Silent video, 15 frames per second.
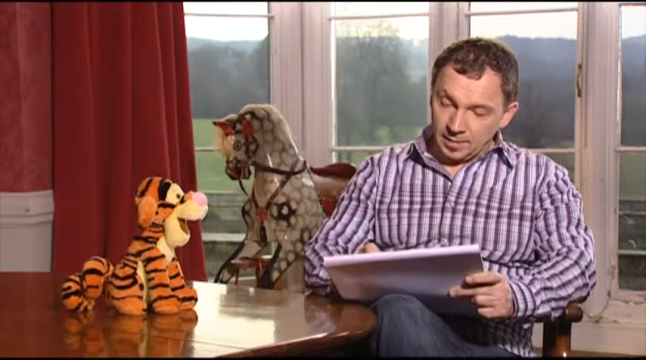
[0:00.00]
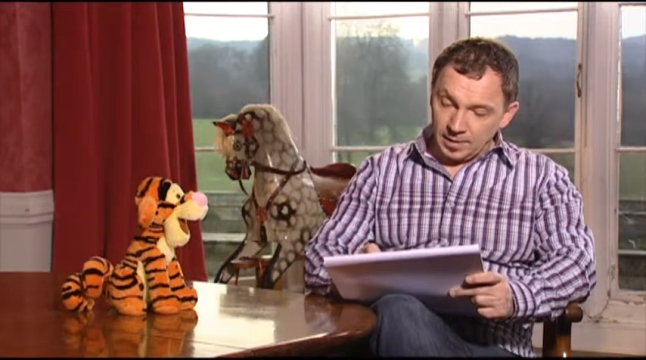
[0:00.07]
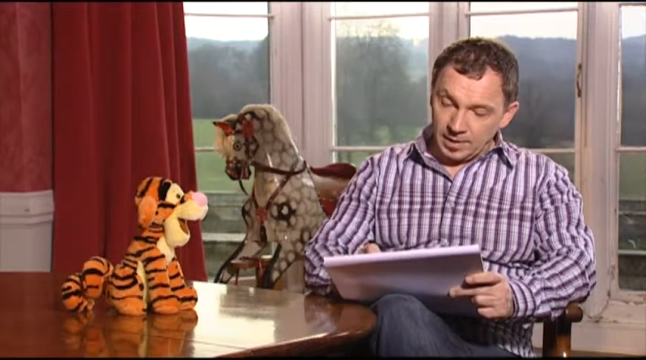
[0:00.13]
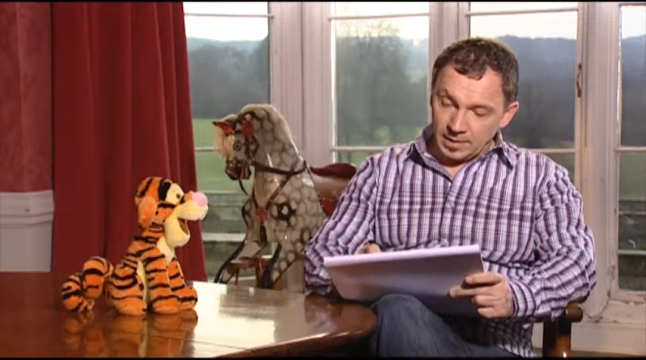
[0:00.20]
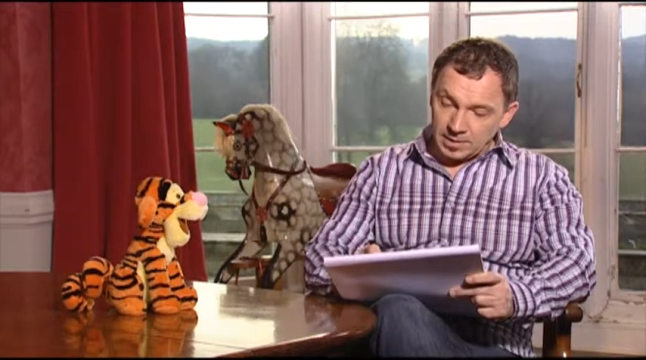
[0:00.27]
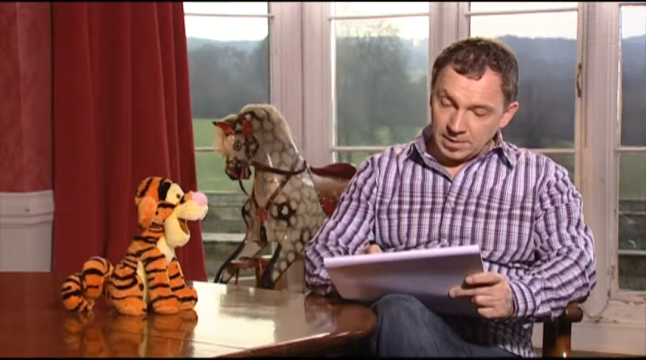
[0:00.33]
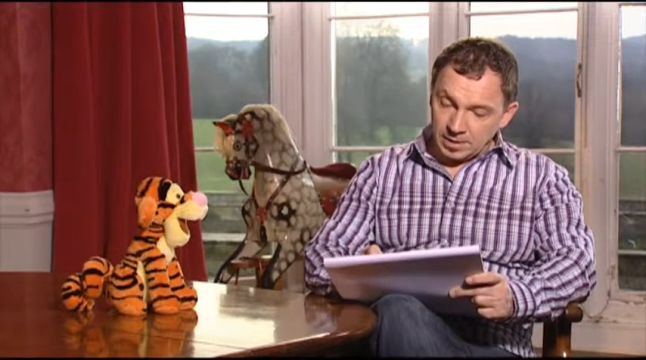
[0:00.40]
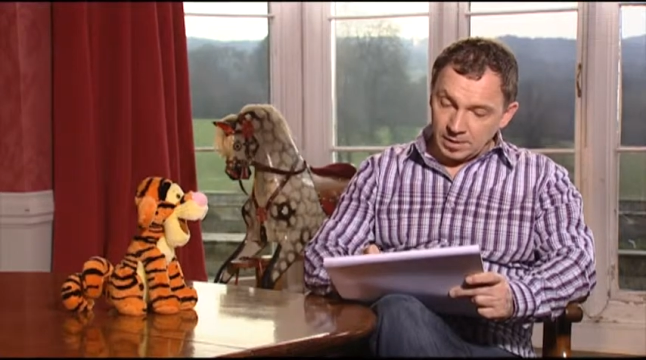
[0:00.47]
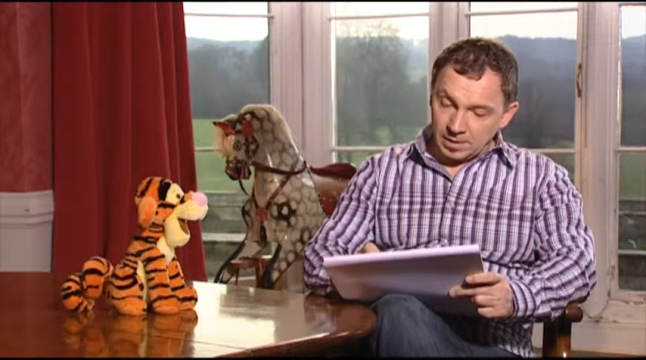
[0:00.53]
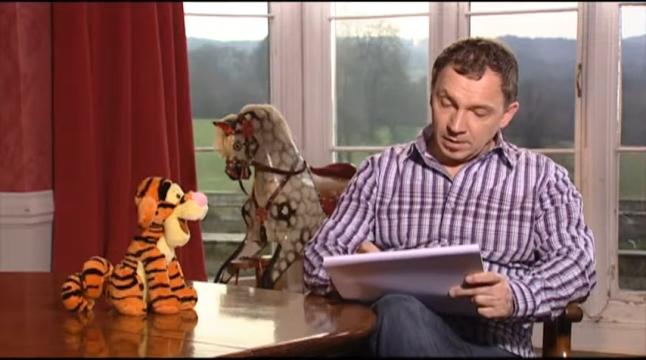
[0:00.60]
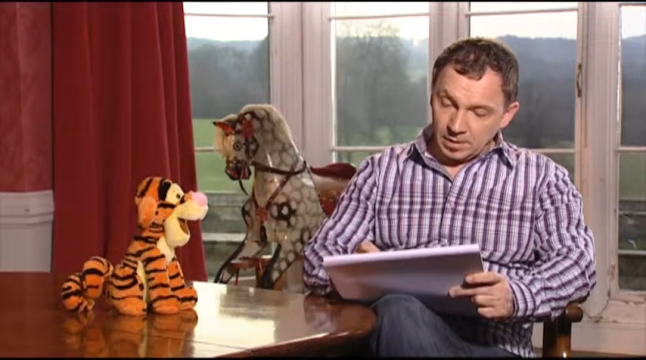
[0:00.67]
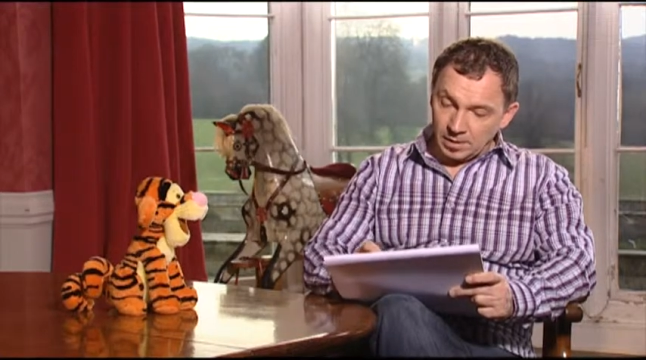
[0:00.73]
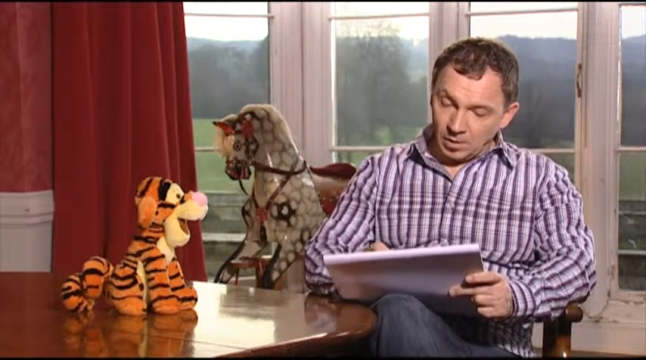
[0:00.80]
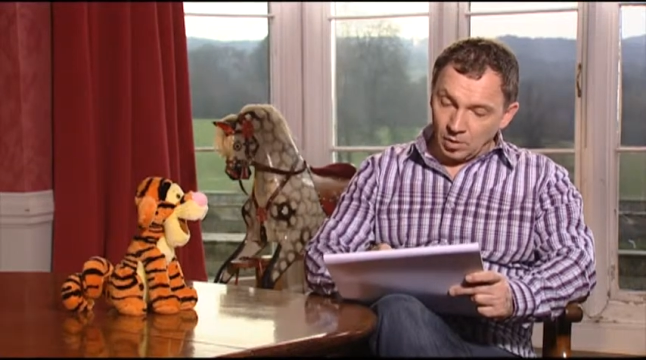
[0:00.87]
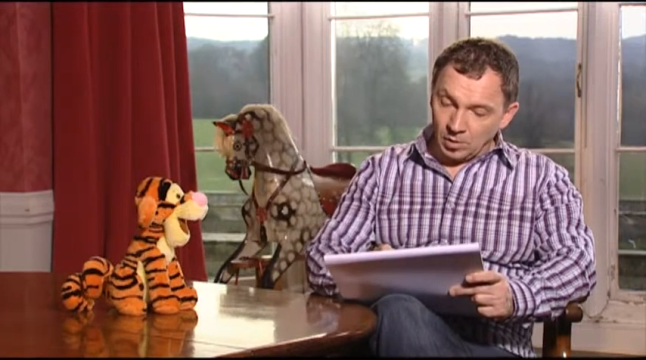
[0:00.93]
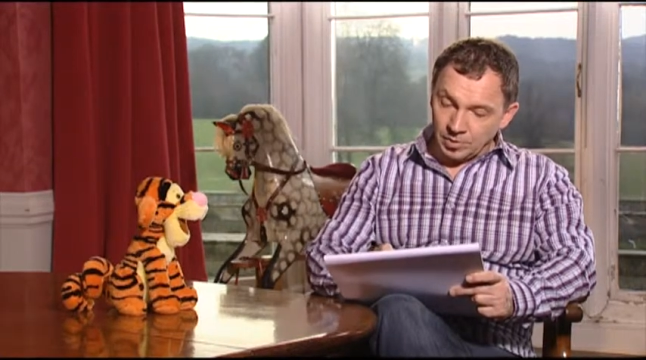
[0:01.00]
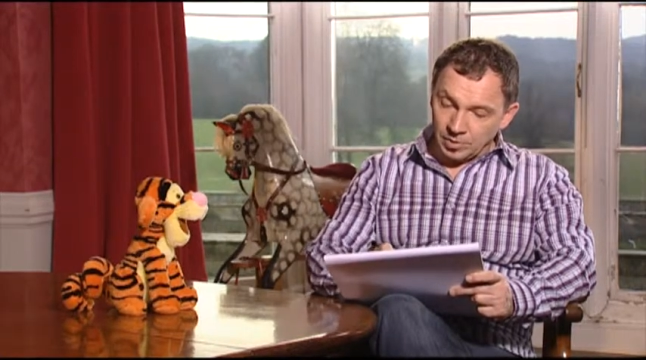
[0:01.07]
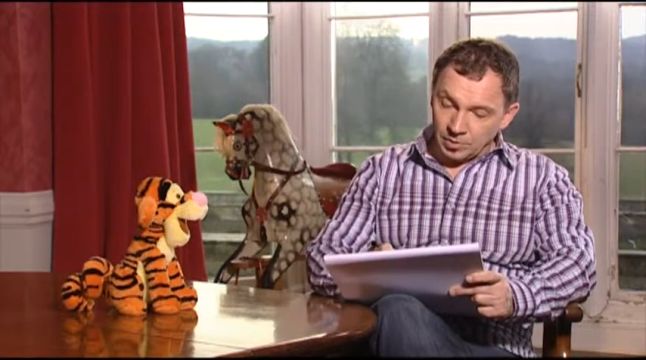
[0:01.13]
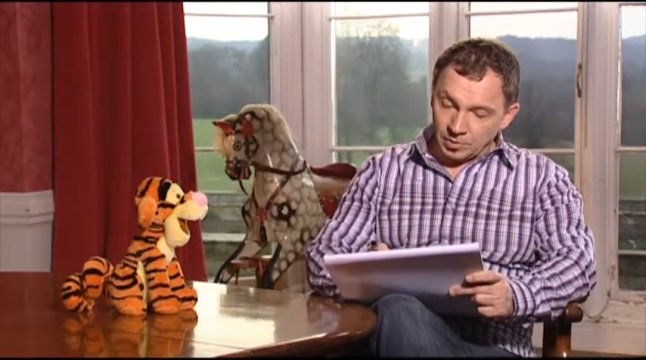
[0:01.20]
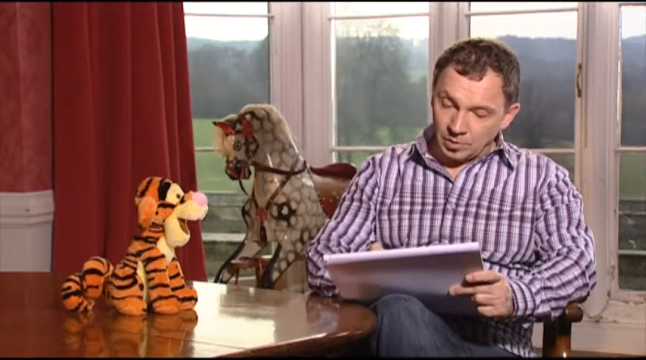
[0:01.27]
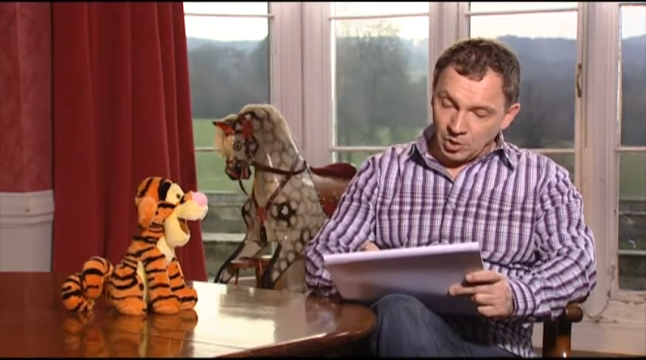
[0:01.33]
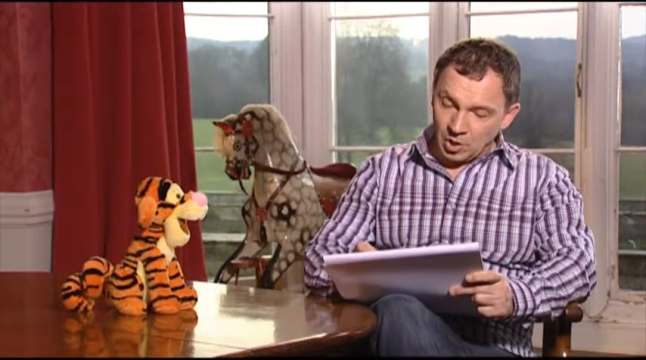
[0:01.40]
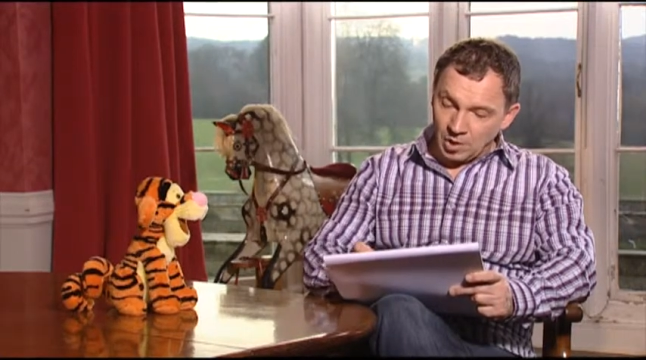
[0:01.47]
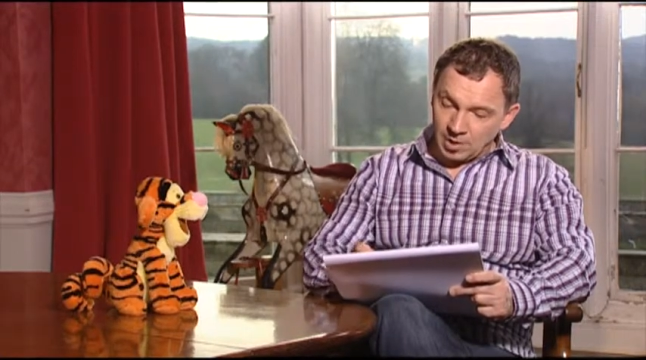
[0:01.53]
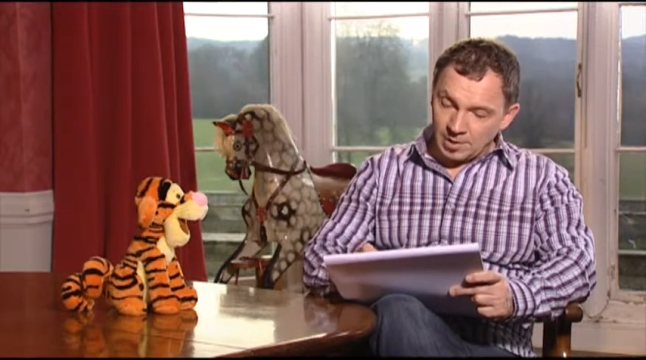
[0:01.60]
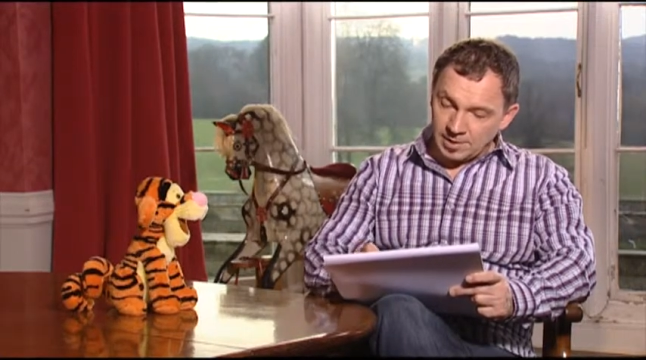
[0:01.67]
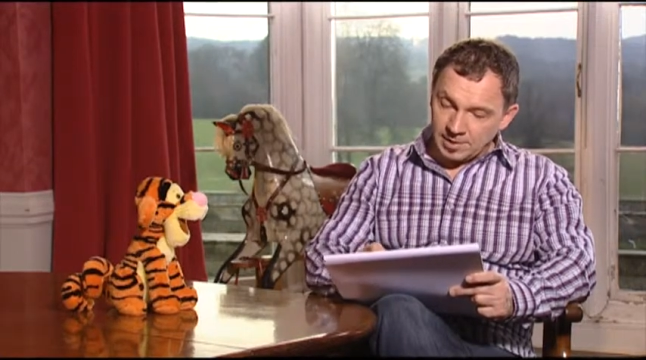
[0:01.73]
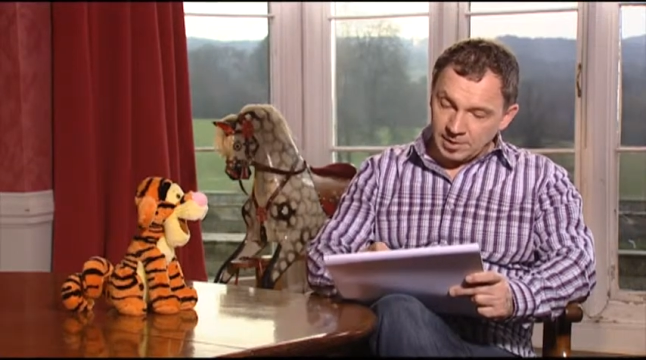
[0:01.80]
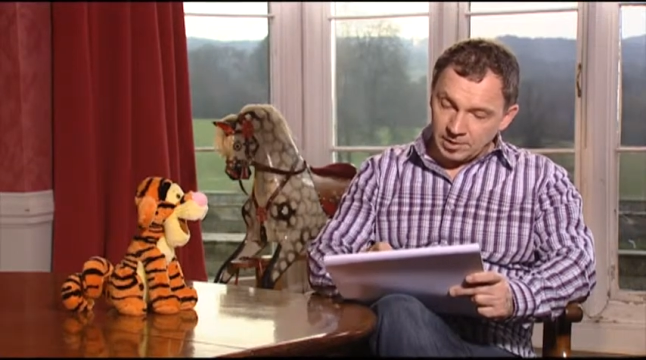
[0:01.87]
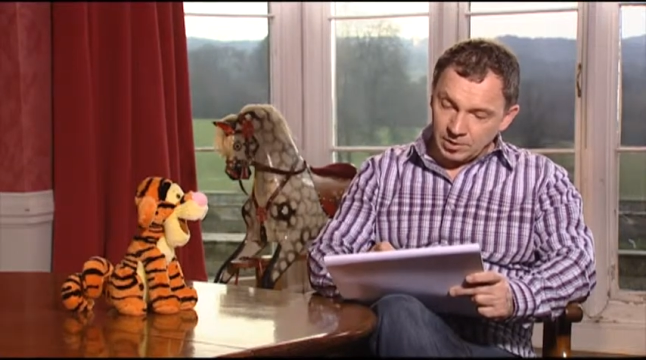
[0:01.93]
But uh, also, John
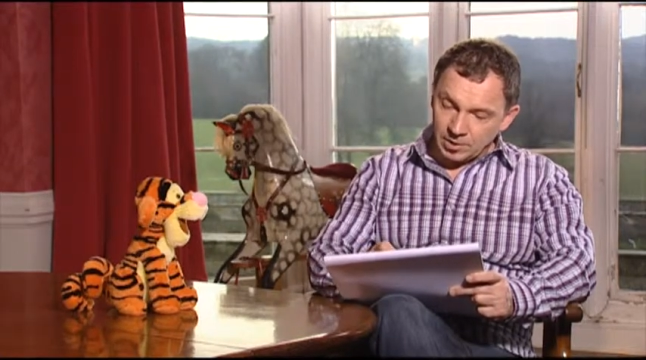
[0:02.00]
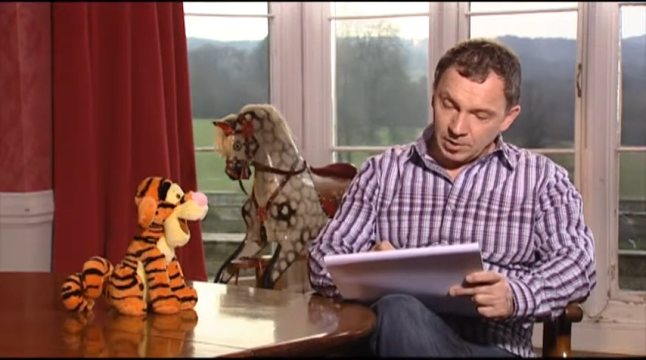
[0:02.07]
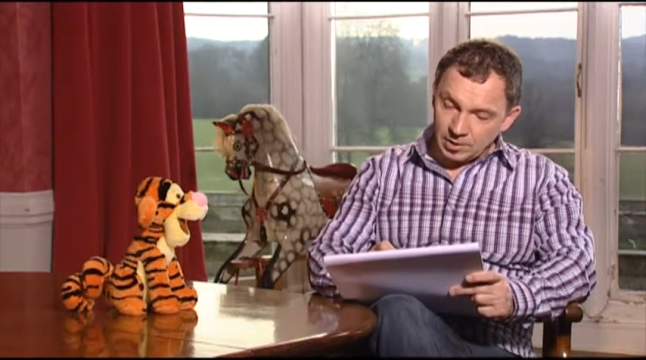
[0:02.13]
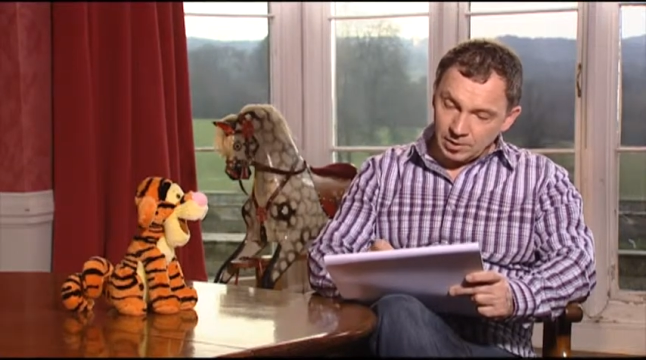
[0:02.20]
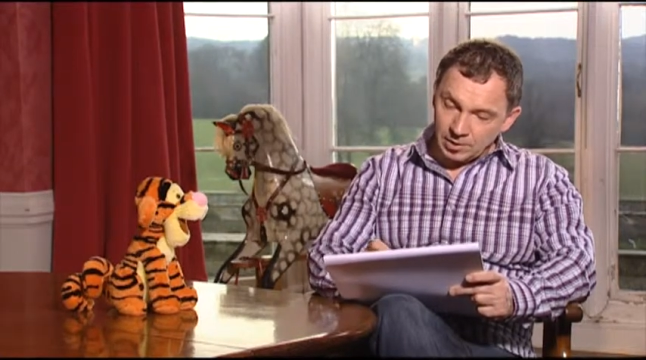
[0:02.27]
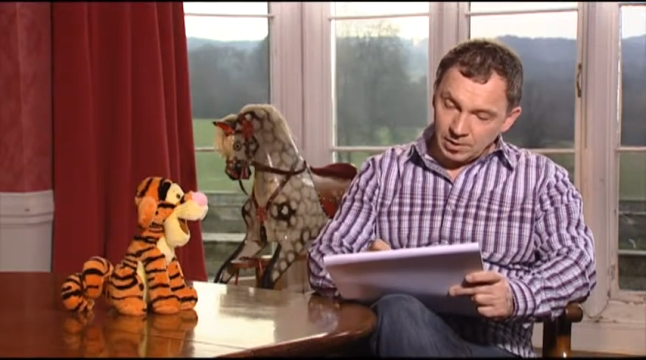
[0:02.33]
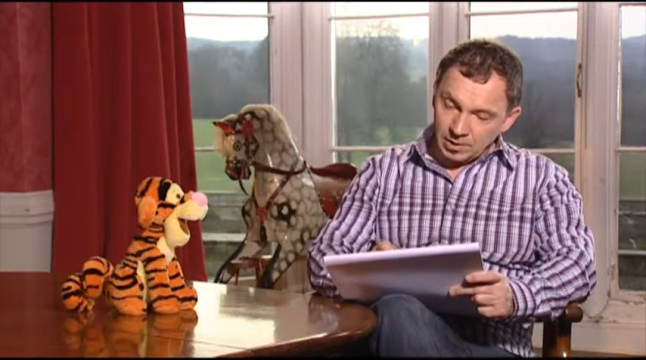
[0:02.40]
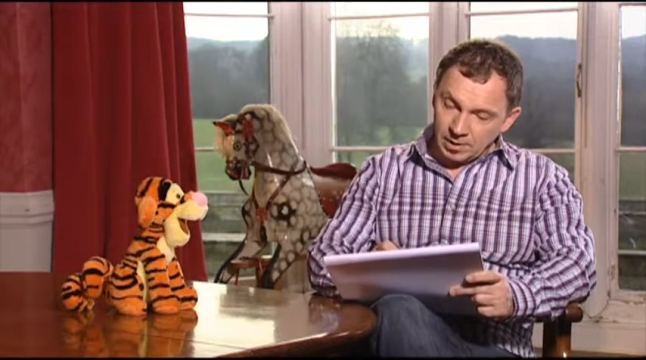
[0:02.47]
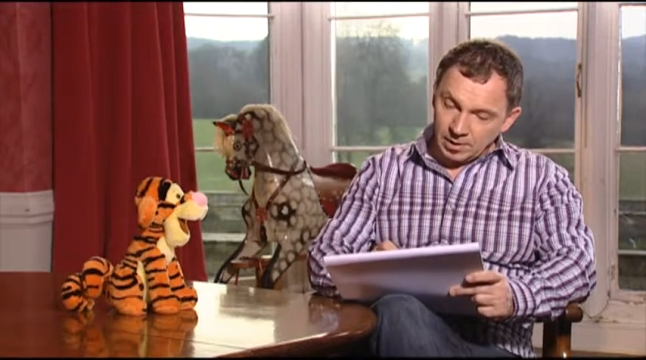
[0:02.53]
is such an